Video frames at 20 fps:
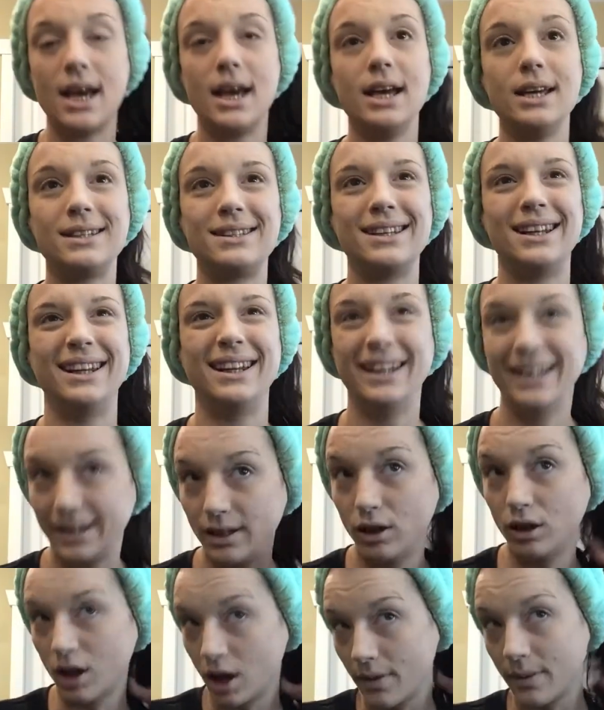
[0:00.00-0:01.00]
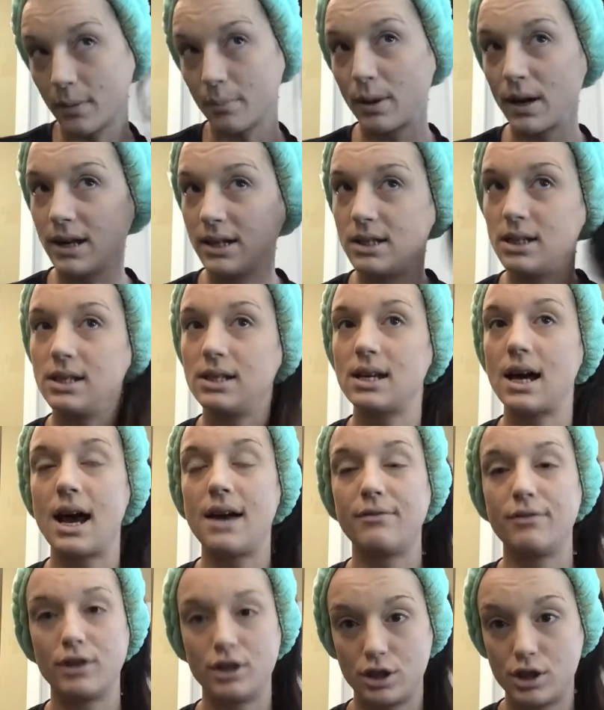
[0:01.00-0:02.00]
It's a little on the pricey
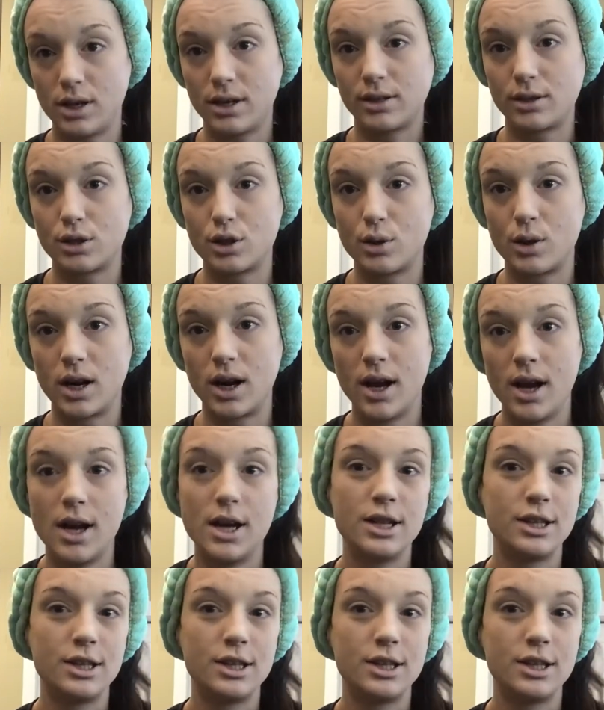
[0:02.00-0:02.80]
side for a drugstore.